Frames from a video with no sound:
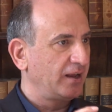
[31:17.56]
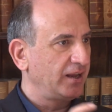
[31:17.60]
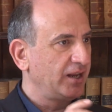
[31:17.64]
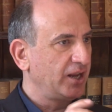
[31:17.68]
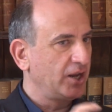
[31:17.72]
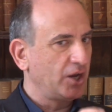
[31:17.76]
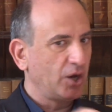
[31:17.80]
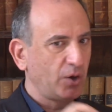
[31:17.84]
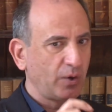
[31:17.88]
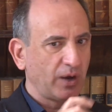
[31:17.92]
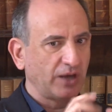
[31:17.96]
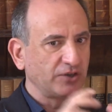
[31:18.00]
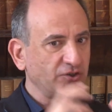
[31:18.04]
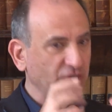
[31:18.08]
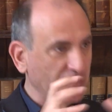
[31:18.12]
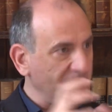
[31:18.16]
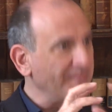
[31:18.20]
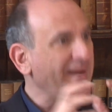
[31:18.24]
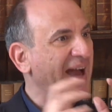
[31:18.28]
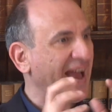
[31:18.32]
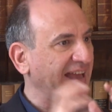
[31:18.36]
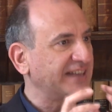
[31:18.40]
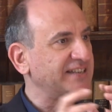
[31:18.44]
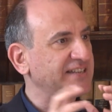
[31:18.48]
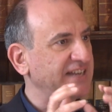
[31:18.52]
you know, a
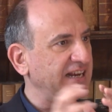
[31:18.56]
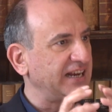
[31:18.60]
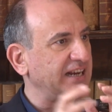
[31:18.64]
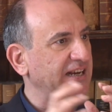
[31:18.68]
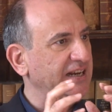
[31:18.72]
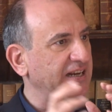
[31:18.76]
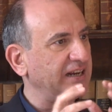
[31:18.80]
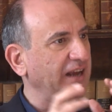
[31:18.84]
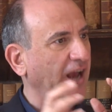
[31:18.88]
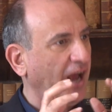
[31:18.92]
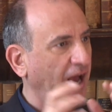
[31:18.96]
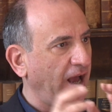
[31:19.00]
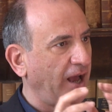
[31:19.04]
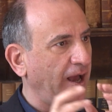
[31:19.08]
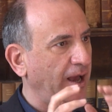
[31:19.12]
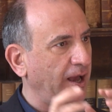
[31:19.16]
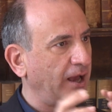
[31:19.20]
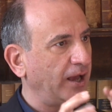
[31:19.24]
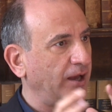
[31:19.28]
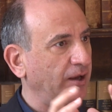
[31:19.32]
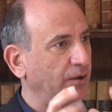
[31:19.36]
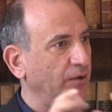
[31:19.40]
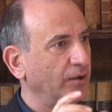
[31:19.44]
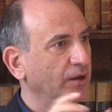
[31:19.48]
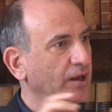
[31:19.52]
dramatic,
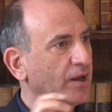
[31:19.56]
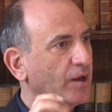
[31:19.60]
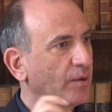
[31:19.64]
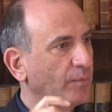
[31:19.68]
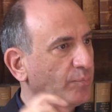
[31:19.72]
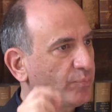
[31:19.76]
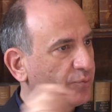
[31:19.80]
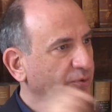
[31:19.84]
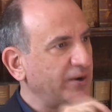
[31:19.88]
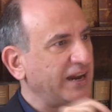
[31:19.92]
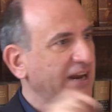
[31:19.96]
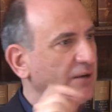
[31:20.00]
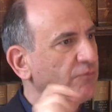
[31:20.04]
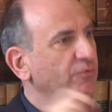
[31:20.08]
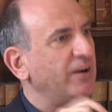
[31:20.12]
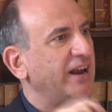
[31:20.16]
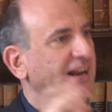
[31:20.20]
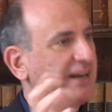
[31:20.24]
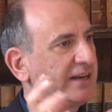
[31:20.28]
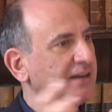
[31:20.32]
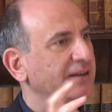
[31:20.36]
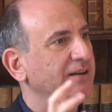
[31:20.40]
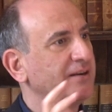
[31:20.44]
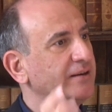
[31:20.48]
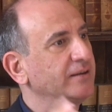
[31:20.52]
uh,
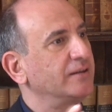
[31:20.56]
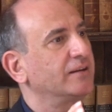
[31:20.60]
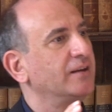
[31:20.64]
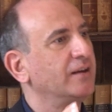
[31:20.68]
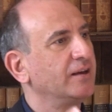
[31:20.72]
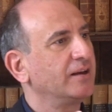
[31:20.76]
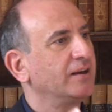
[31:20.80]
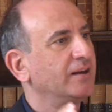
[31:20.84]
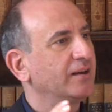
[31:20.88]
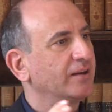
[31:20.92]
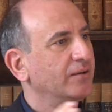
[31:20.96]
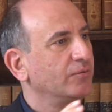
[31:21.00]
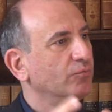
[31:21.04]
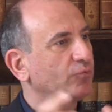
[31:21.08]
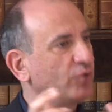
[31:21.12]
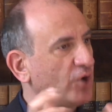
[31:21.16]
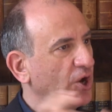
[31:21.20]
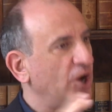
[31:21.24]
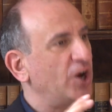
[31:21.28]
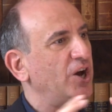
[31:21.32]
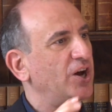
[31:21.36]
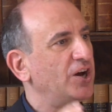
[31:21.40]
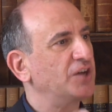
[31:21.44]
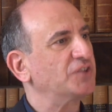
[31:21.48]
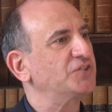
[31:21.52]
pre-written,
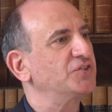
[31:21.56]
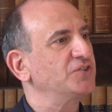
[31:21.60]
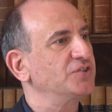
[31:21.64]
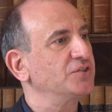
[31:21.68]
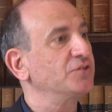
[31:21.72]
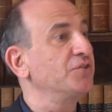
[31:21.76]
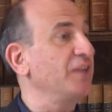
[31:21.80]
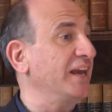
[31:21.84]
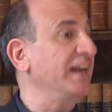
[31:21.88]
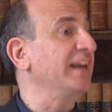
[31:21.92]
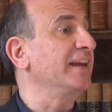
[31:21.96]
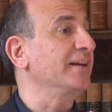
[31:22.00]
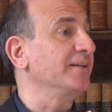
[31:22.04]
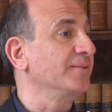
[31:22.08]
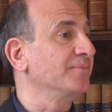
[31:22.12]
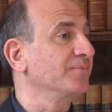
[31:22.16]
rehearsed thing.